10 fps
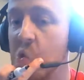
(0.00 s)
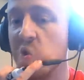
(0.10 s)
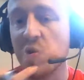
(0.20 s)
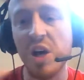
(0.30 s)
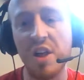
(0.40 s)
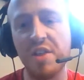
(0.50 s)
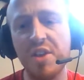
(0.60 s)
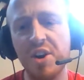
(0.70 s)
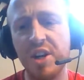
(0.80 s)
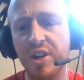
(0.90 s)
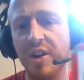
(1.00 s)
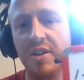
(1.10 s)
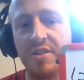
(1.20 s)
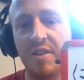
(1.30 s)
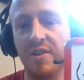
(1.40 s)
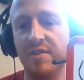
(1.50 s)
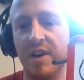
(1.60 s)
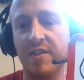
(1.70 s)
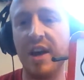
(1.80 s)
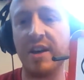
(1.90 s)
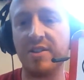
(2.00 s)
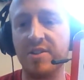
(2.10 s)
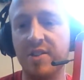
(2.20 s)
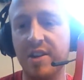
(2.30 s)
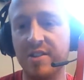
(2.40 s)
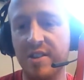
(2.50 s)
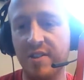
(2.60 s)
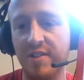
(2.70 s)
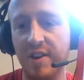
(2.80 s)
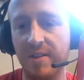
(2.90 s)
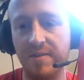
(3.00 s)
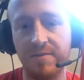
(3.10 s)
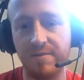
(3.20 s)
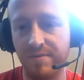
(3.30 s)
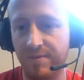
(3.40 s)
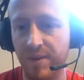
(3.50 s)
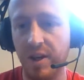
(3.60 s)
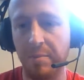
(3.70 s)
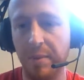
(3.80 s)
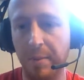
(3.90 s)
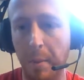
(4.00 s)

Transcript: So not 30 greater than 75. X is greater than 75. Yep.